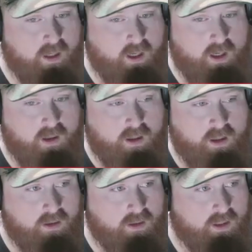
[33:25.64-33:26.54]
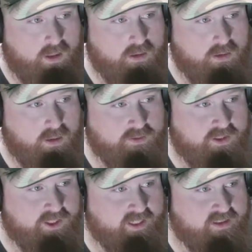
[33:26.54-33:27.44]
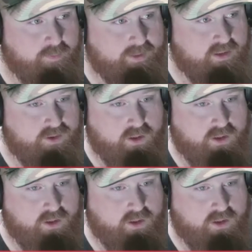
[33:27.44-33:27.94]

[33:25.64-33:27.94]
I'll send you guys a message